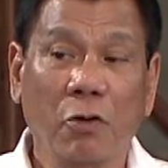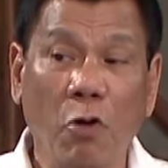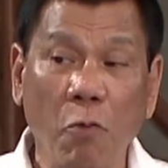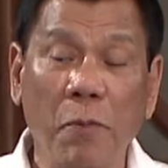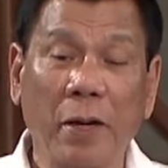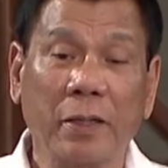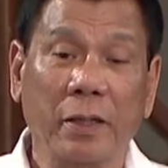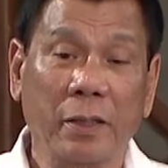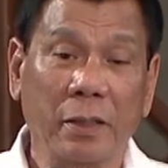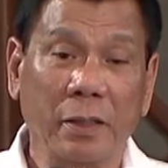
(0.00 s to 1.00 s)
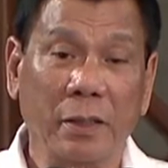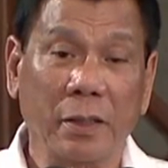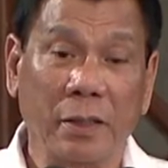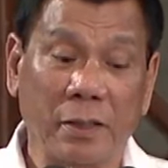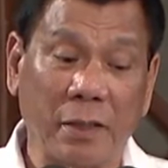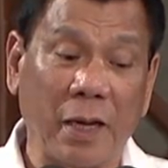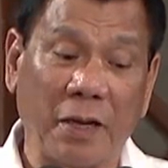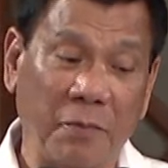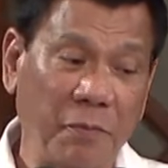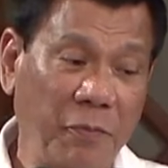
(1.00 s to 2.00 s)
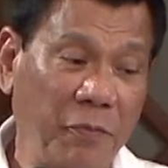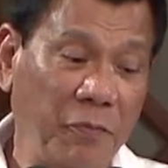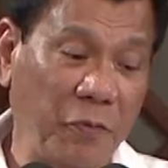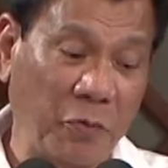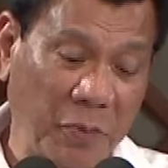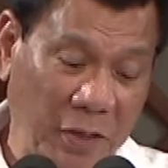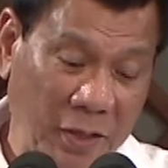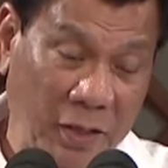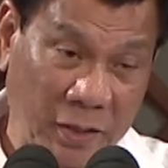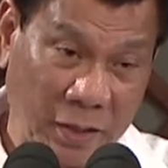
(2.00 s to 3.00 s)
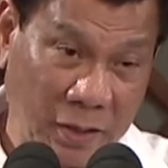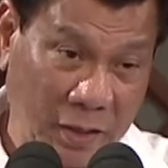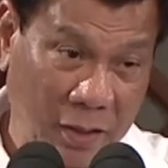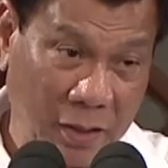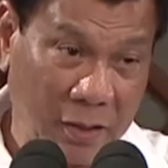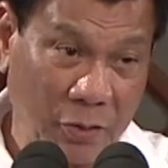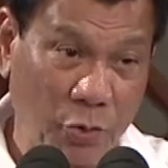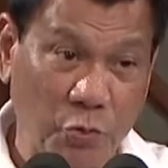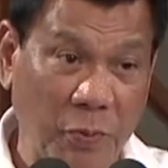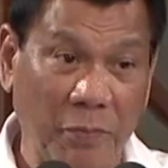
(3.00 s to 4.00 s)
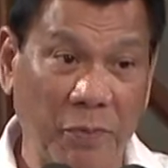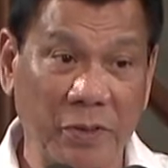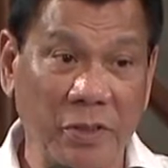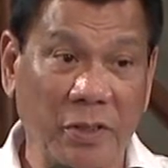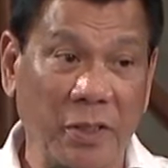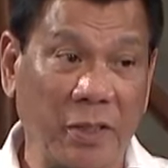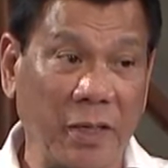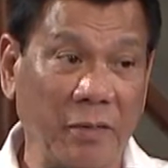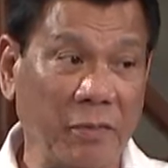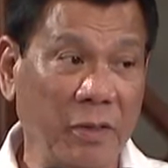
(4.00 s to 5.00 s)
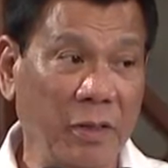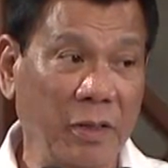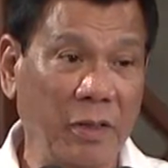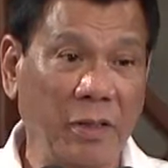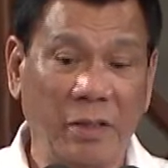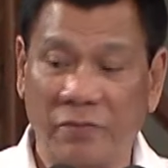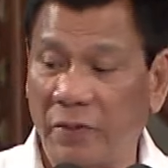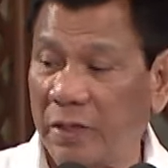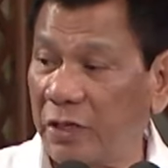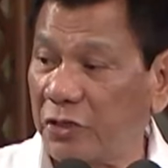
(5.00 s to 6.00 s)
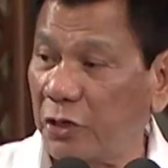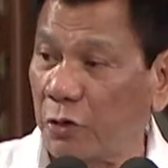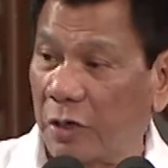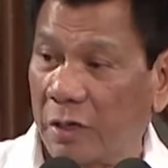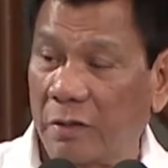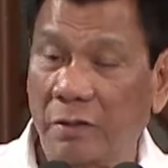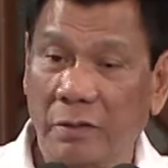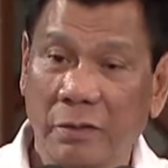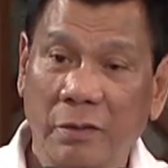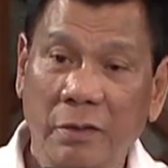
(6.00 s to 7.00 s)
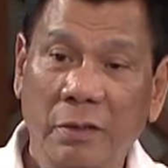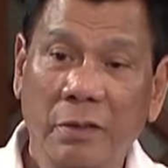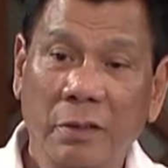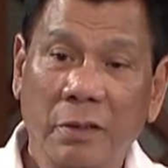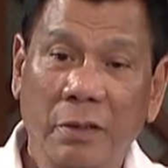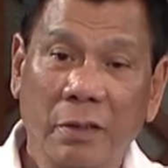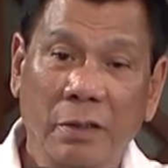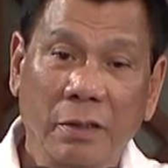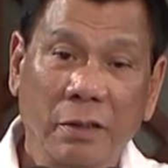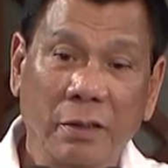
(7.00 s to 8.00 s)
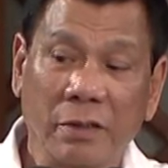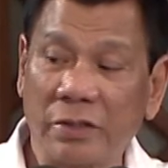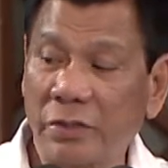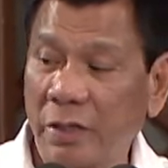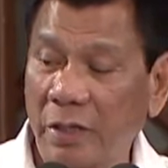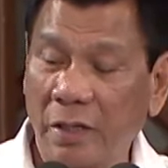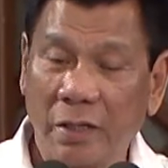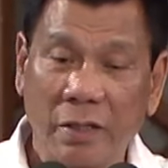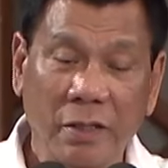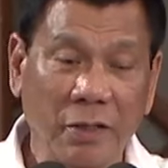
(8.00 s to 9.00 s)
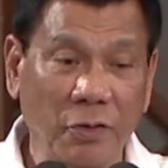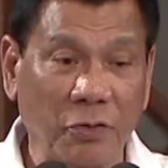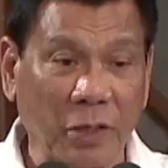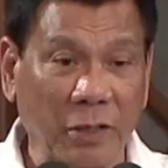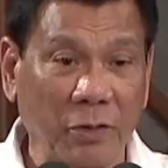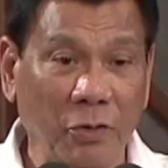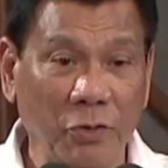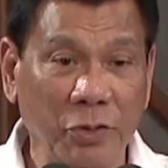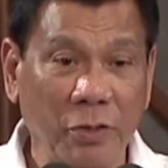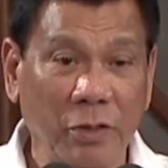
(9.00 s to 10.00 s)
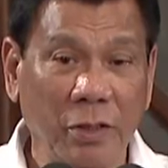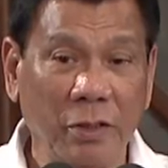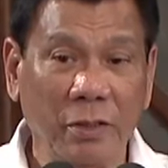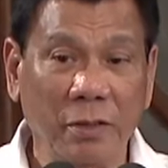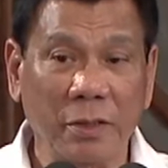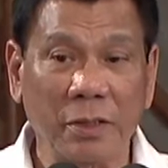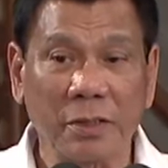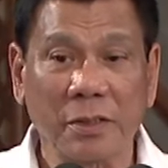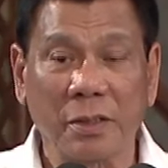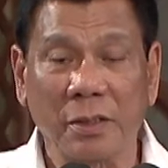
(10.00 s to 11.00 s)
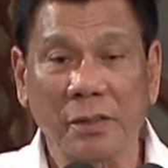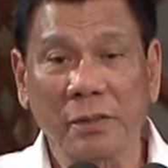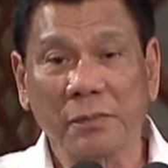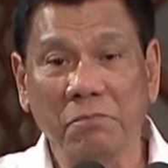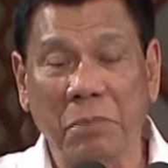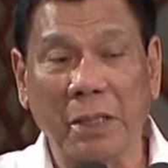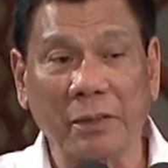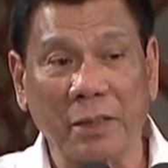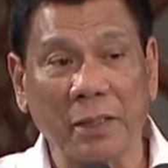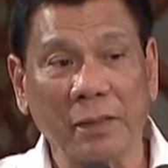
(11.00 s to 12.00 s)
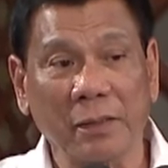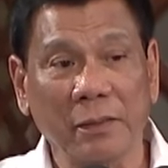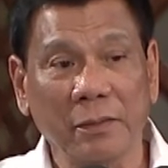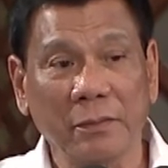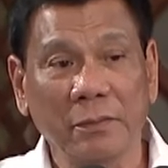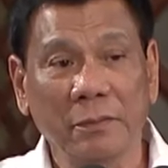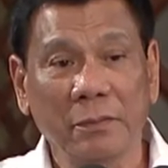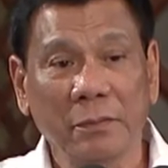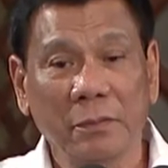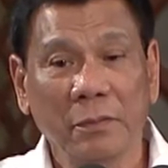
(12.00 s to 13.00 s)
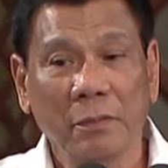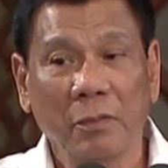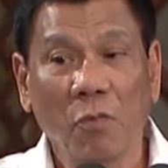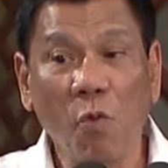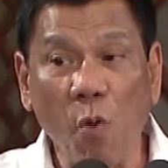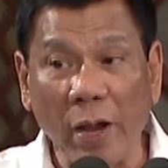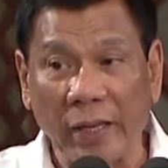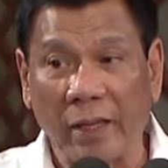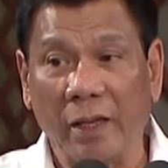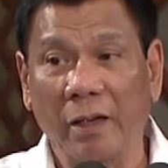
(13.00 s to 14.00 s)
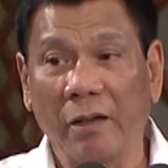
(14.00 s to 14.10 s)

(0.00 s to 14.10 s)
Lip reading: Go back in time for me and read the newspapers at that time. It's very easy, you can, there's the new technology, you can just backtrack. Why?